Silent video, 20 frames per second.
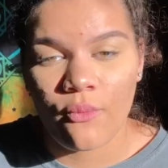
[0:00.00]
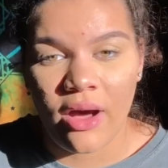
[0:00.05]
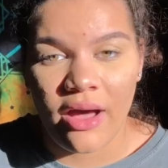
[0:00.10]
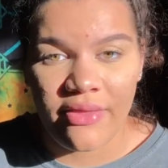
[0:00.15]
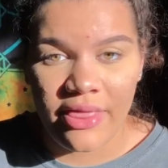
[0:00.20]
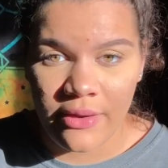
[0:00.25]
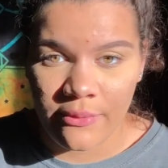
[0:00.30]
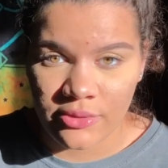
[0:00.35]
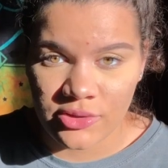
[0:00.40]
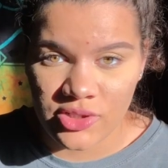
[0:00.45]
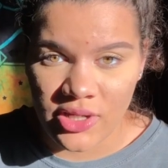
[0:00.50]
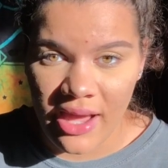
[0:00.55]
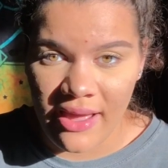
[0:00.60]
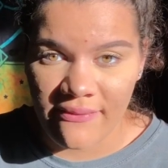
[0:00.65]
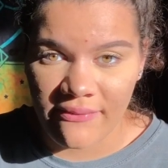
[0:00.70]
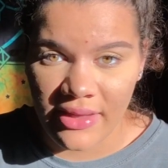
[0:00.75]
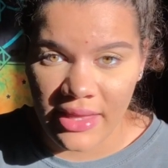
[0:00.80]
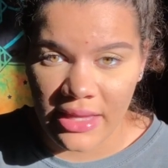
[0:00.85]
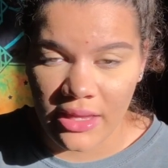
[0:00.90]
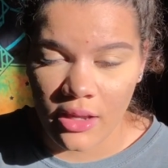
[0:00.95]
And while they were
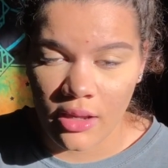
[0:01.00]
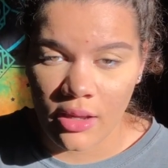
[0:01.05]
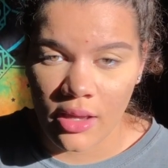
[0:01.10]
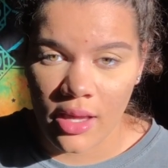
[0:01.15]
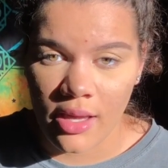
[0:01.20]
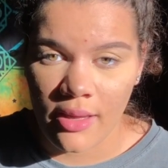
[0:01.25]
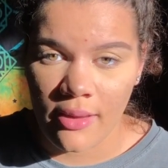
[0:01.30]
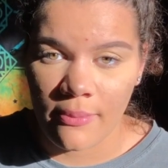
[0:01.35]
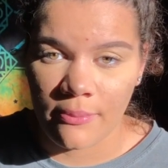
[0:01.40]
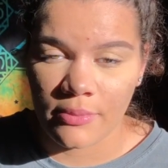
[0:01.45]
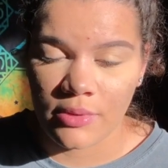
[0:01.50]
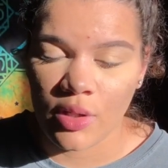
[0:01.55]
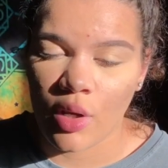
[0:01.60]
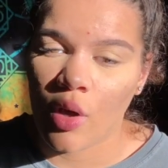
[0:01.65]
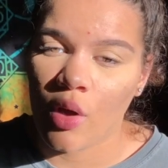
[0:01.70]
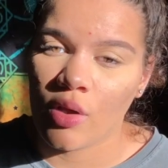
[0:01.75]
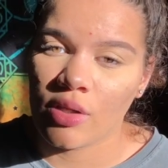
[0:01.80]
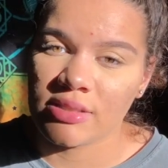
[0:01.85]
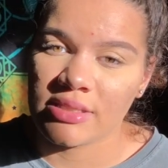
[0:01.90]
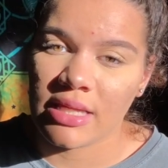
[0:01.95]
driving, um,
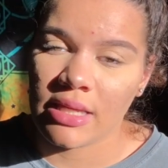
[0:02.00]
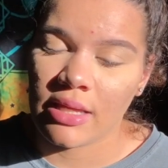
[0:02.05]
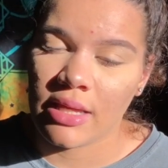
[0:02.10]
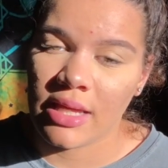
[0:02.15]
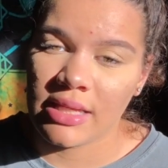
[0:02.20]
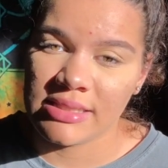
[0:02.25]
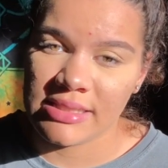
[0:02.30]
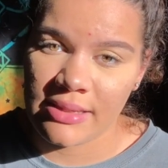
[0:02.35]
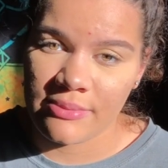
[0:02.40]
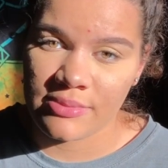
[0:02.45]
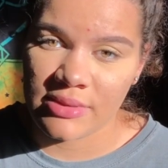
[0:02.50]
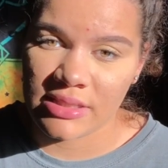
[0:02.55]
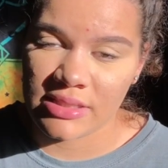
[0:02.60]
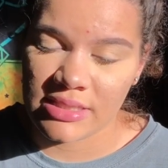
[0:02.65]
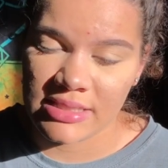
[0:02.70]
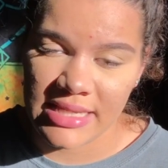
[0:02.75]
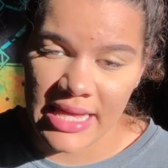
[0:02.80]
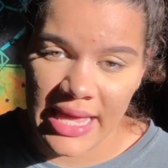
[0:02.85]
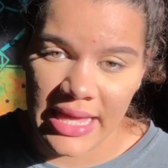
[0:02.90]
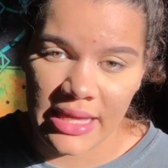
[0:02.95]
Knowles attempted
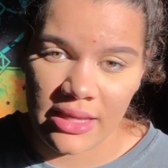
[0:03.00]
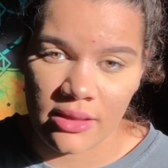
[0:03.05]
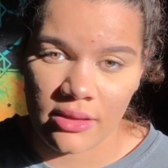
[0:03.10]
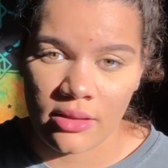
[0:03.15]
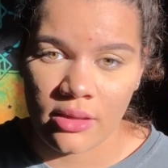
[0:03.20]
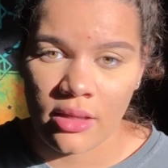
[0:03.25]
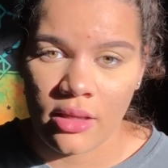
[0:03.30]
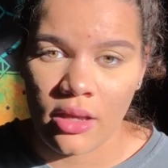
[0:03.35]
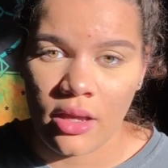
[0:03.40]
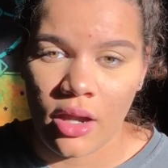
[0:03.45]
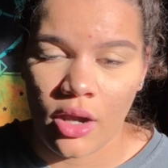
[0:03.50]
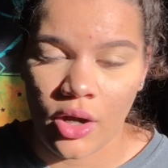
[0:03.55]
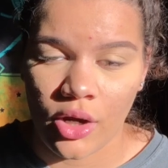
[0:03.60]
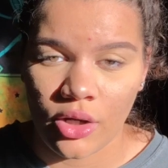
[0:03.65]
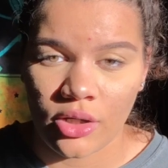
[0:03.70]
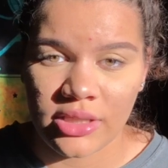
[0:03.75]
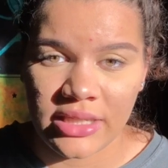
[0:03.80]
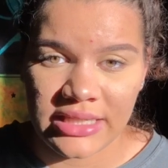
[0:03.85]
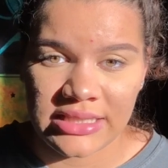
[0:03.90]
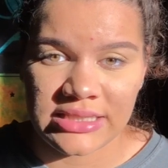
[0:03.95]
to take
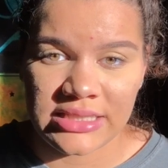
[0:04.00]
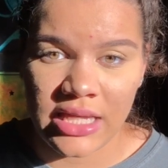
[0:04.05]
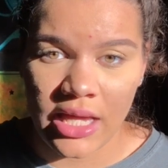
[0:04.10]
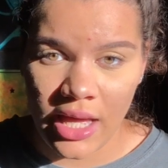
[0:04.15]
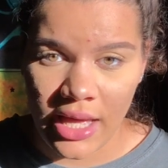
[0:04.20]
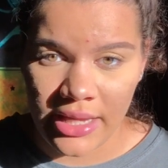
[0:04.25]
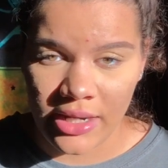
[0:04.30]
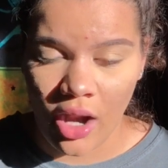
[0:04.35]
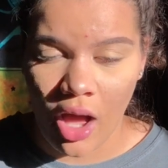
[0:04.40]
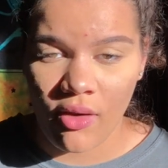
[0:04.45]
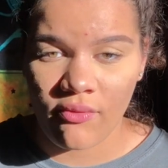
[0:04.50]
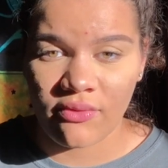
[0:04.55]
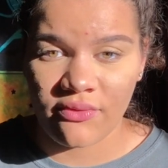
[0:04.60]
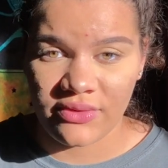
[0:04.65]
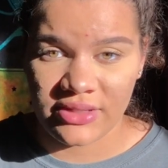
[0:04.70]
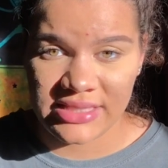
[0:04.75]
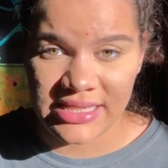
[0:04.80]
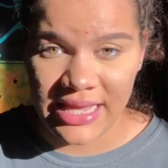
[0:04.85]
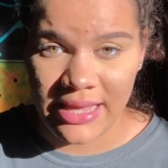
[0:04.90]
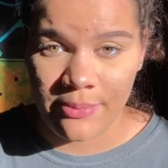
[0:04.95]
Earl Lee's gun off of
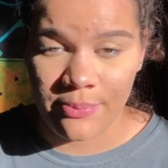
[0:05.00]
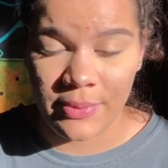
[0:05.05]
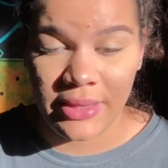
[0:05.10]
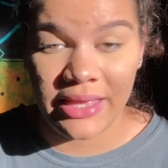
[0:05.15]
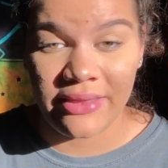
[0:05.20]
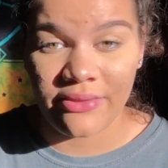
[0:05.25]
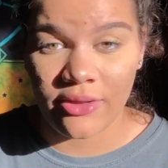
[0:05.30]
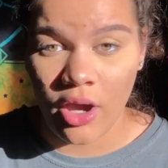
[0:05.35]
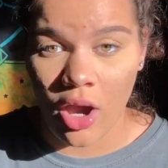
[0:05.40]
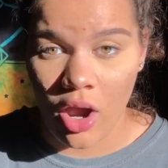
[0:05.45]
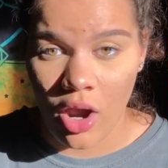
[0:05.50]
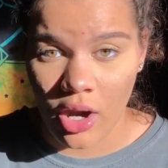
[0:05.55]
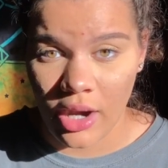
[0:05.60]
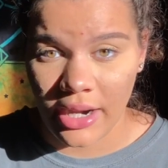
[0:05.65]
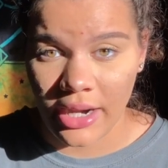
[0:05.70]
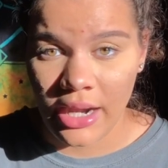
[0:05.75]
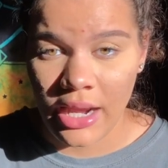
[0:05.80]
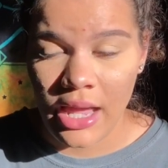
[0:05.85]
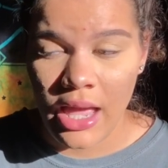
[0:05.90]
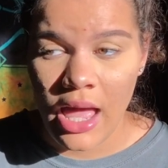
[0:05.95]
his hip in the
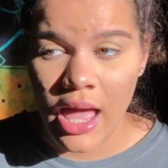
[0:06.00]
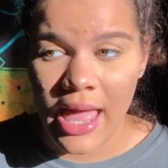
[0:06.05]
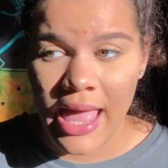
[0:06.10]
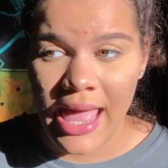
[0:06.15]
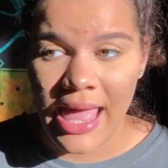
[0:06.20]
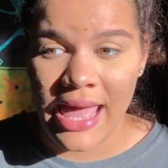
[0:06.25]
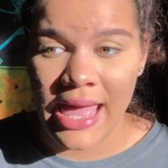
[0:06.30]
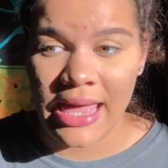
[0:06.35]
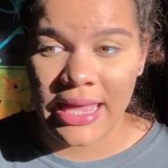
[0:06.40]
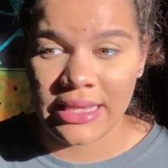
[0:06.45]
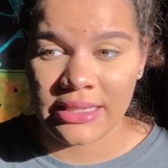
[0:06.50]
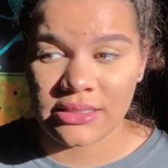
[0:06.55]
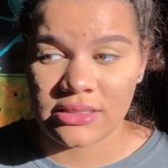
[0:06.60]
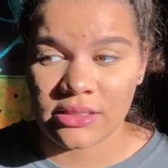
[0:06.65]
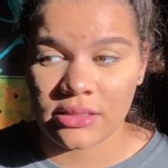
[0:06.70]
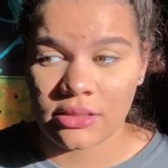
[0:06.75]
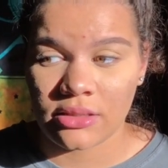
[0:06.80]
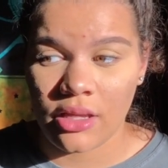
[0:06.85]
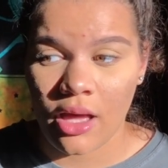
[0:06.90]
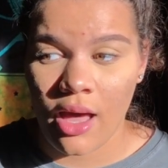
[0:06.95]
car and
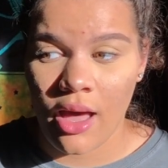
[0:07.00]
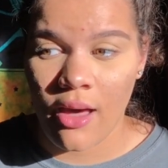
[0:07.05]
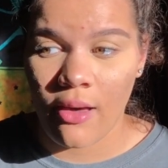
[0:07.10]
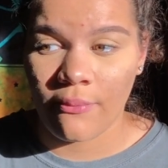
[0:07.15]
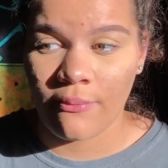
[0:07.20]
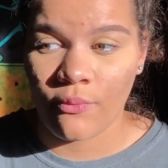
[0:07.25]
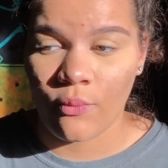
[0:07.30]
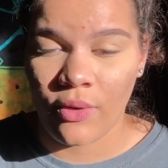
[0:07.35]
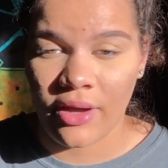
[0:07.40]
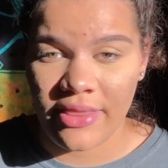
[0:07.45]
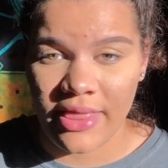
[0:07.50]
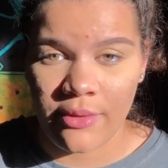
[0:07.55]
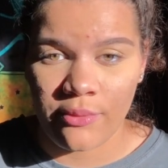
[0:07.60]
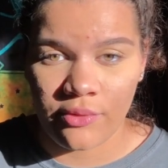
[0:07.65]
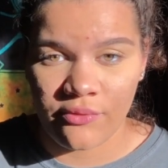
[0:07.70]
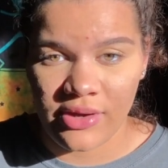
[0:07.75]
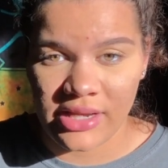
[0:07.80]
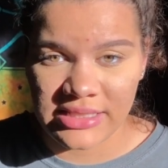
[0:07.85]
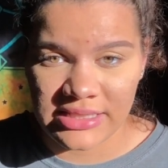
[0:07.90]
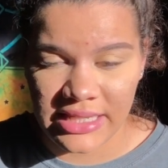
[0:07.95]
um, while they
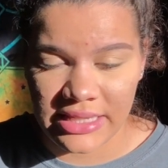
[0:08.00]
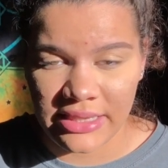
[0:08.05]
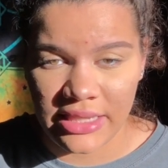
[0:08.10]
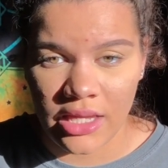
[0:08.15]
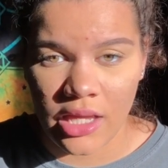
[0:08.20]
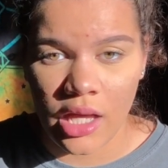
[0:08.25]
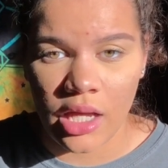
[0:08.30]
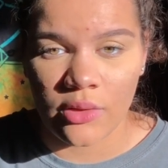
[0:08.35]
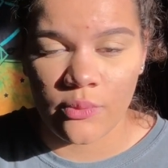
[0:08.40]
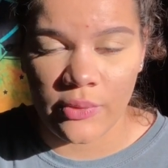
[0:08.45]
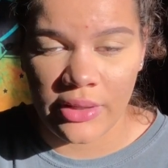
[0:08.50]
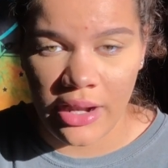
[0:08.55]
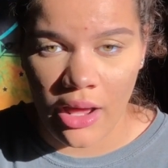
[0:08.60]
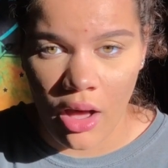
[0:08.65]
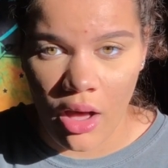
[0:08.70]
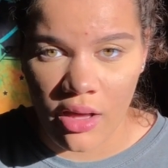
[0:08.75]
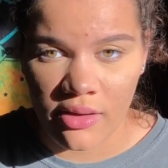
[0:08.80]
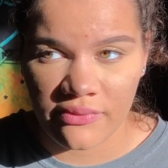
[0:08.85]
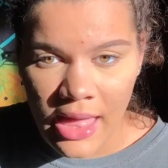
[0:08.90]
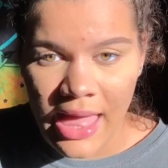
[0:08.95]
were wrestling, the gun went
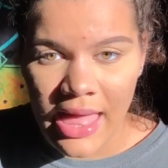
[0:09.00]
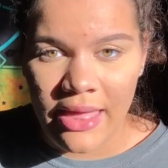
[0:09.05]
off.